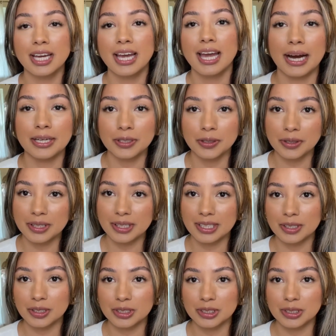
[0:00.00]
I know a thing
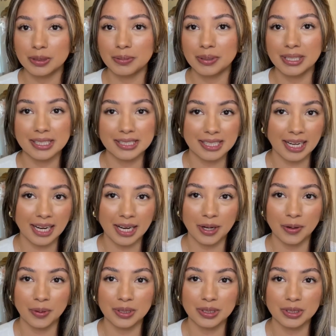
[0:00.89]
or two because I
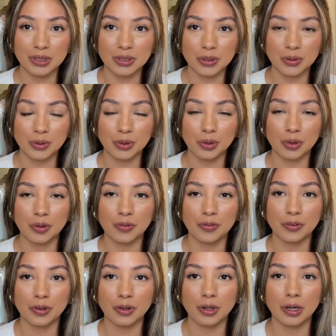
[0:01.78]
went to school
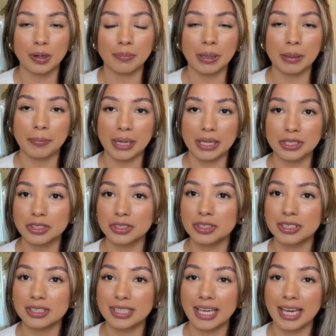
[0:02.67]
for my
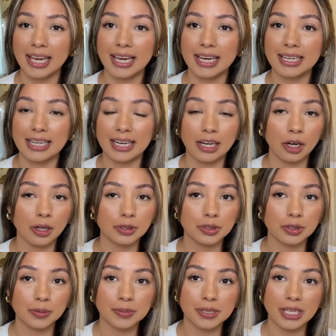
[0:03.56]
bachelor's and I
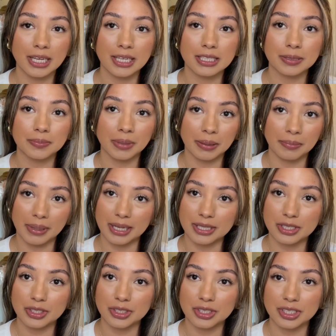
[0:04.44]
also obtained my
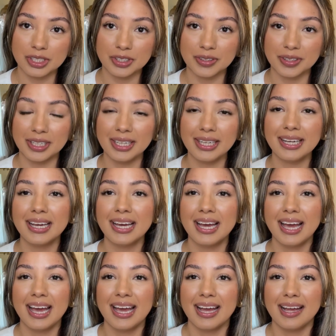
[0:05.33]
master's degree.
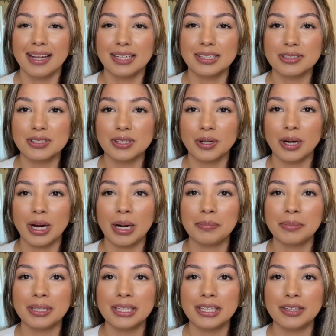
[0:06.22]
And so I'm
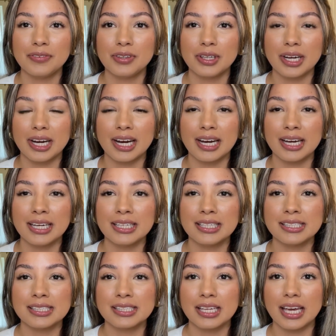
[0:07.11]
gonna give you
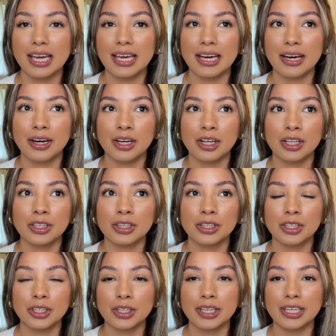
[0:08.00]
guys a
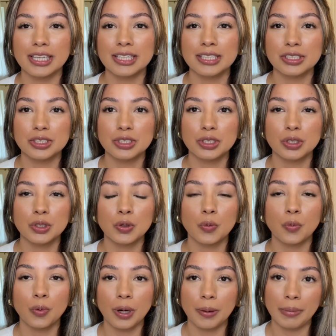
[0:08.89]
look into
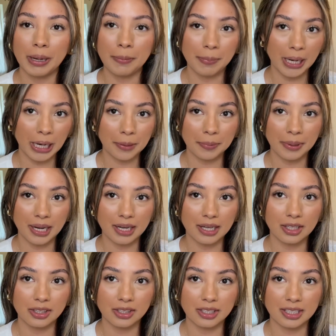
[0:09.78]
what my
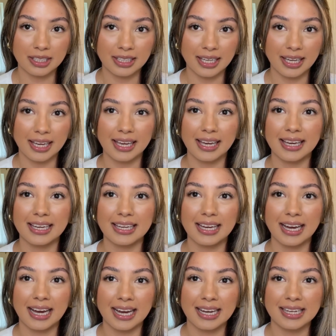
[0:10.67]
backpack looked like
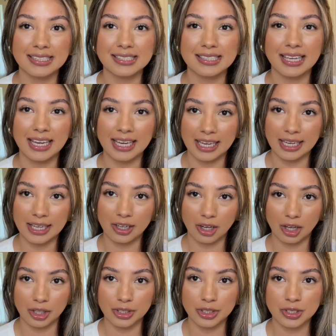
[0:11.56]
as a
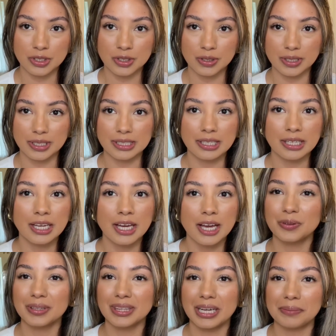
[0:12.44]
college student.
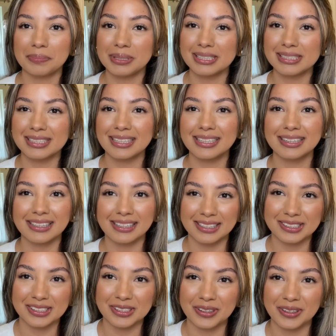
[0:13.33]
With that being said,
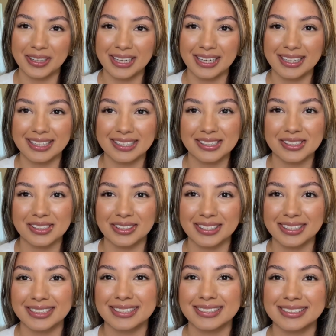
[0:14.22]
let's go ahead and get
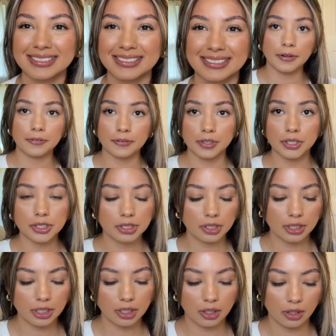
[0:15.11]
started. When I first
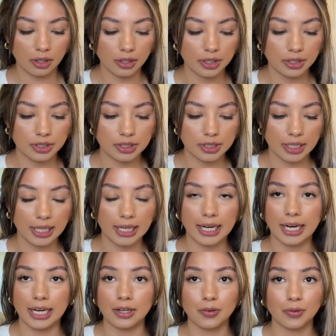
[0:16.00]
started college, I
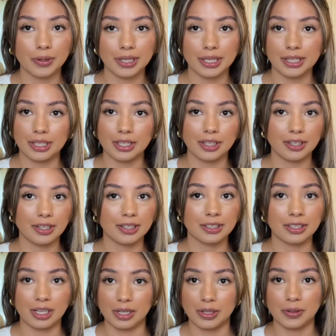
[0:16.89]
kind of went in there
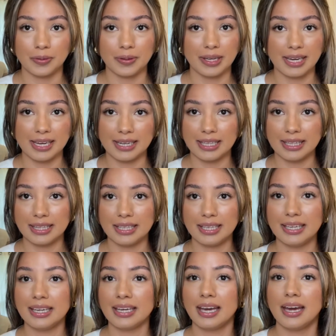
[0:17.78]
not knowing
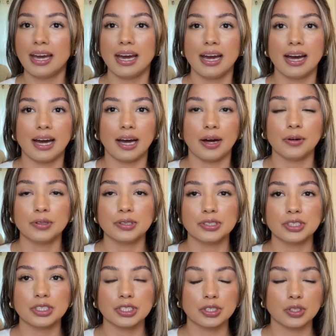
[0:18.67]
anything. I was
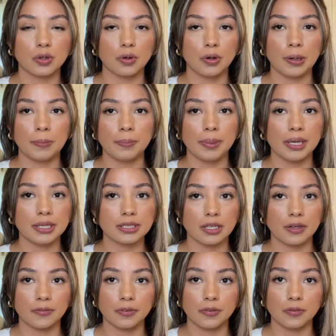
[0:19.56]
just going based
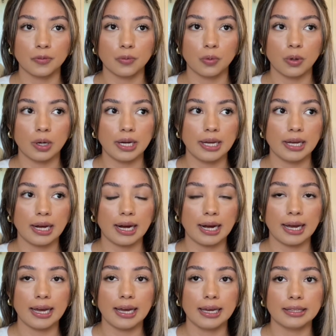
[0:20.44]
off of
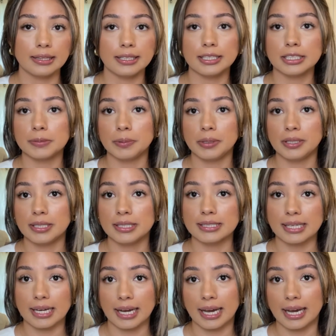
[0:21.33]
the experience
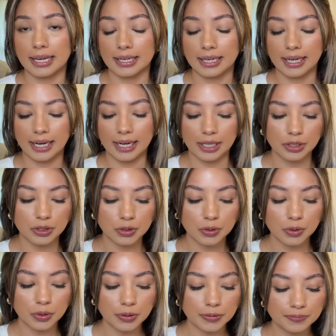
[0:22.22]
I had in high school.